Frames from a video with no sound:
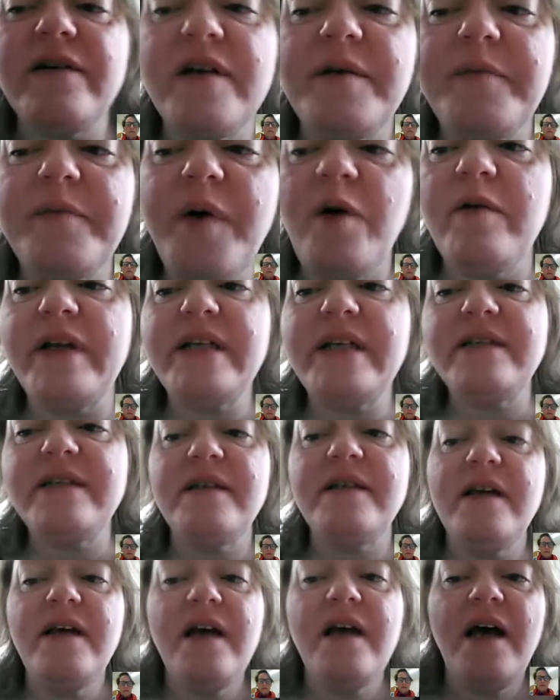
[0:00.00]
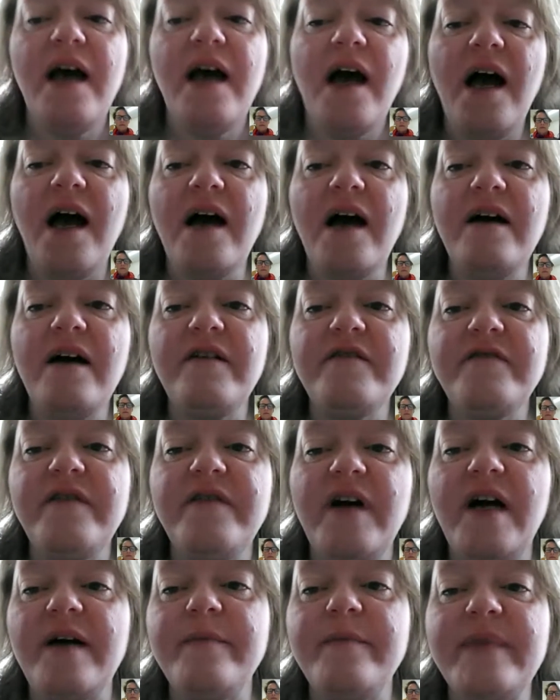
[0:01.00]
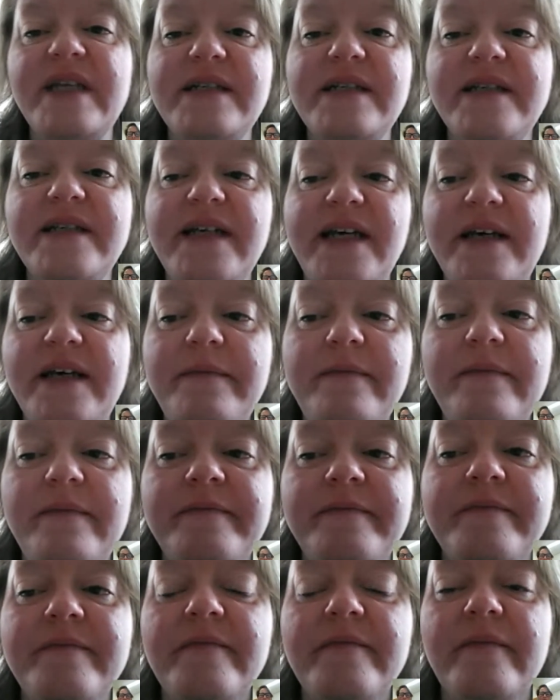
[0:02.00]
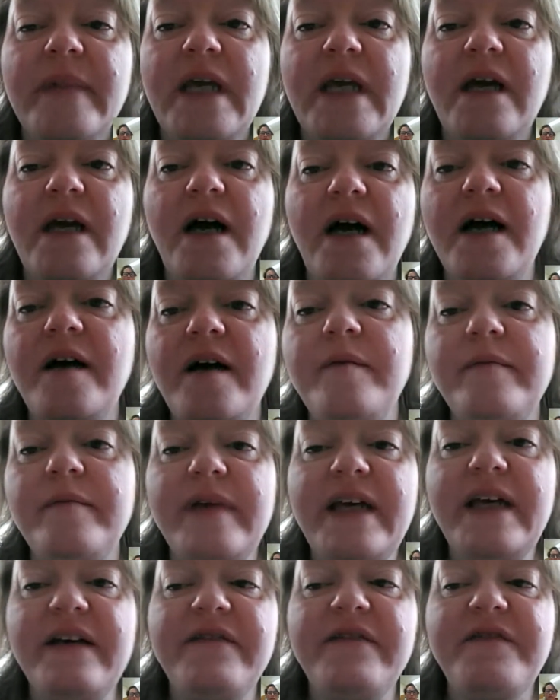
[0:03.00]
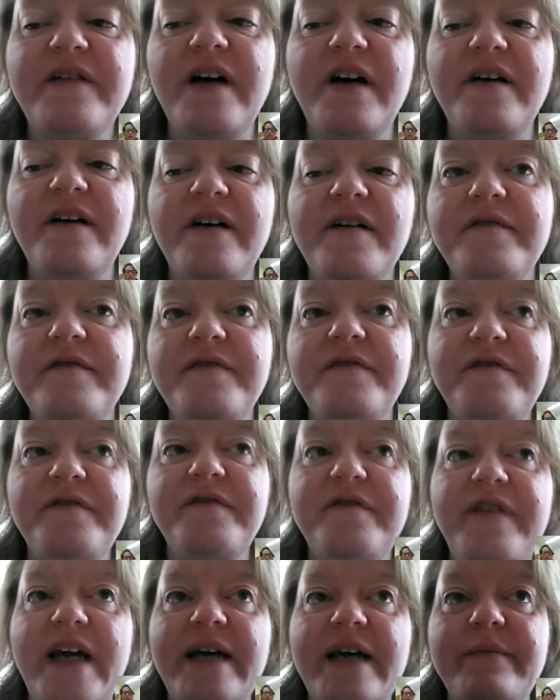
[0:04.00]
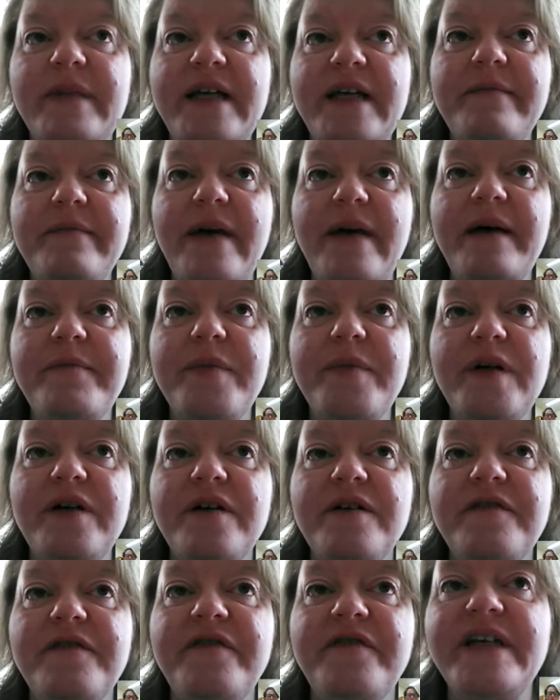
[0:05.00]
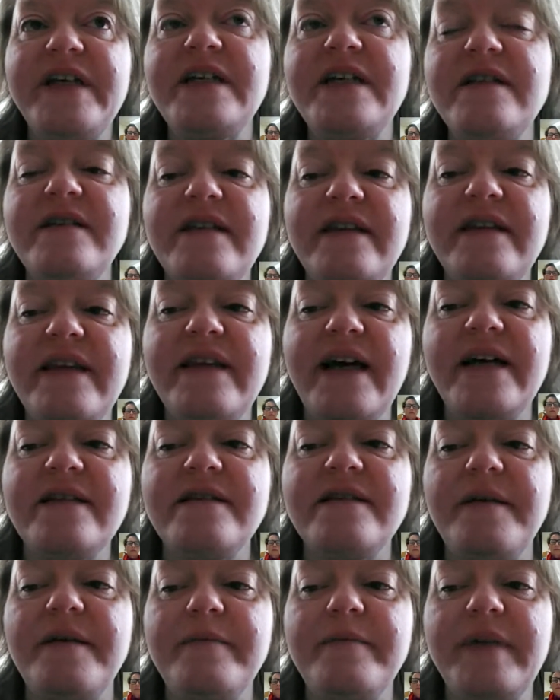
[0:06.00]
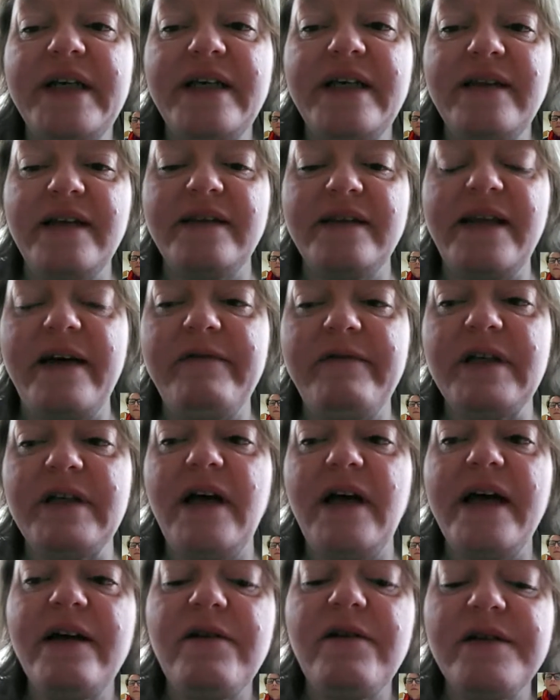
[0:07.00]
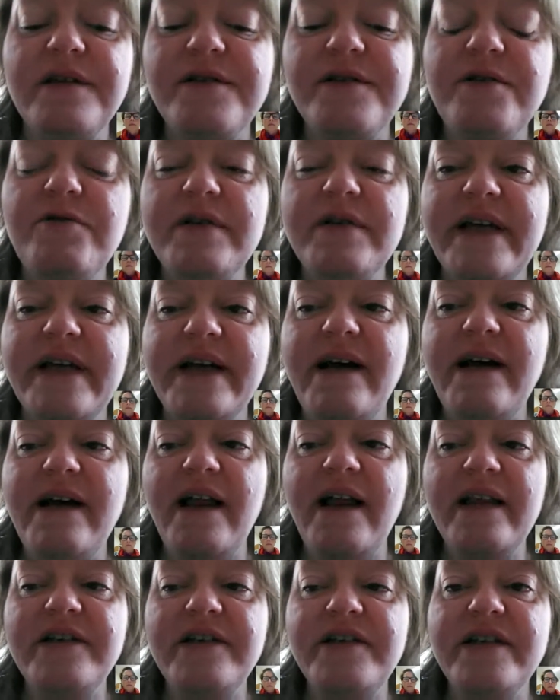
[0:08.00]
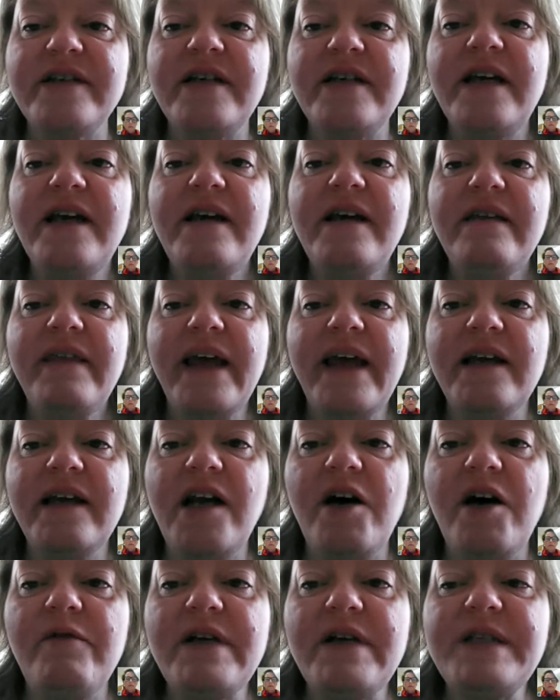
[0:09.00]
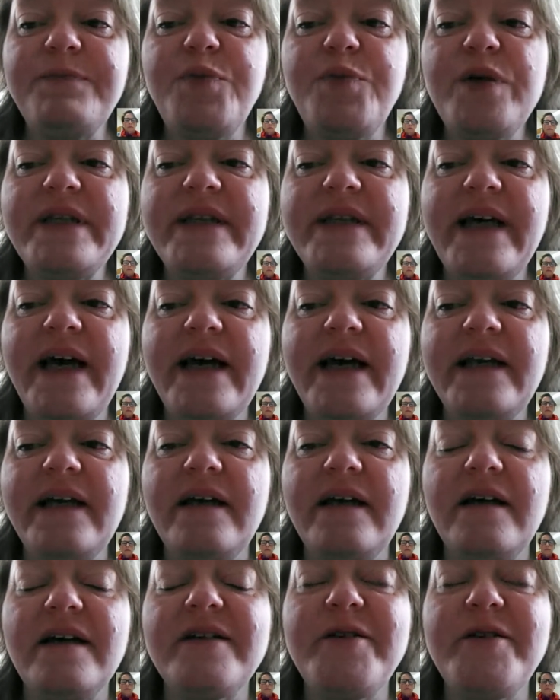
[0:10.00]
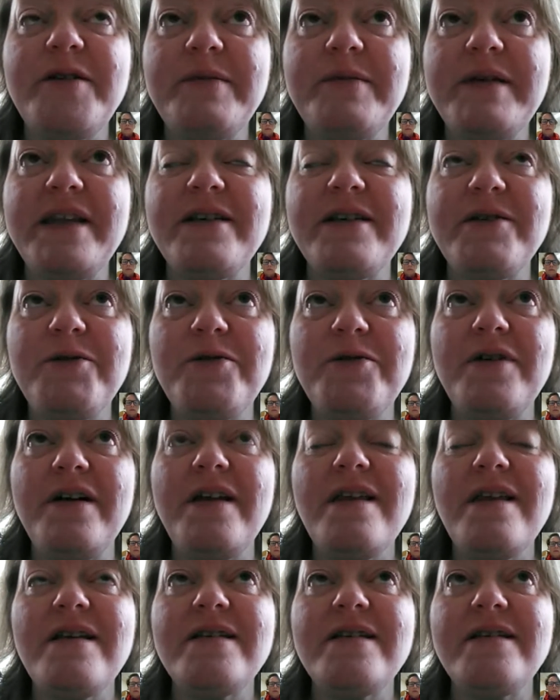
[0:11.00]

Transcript: component of the team. If a family member feels that that's somebody that they would like, or the school psychologist, they can always put that, the school,